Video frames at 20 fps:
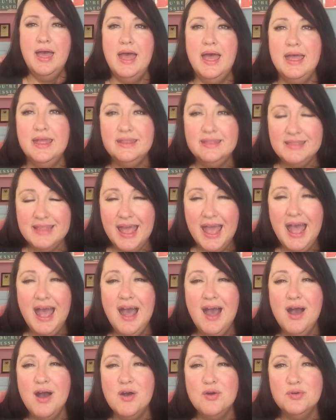And
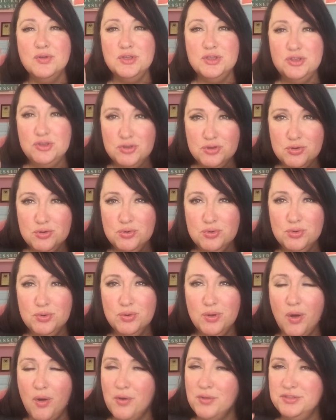now
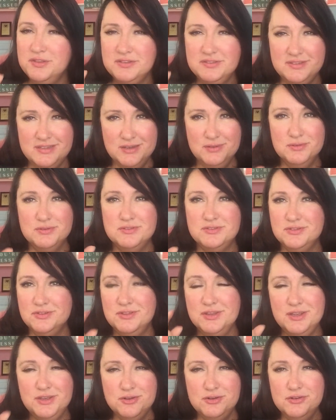you hold the secrets to
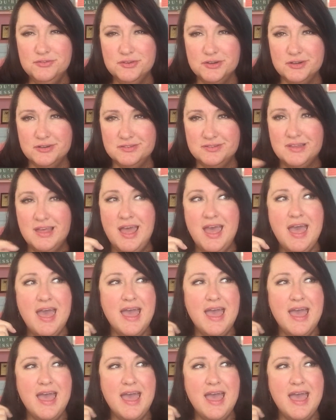the universe.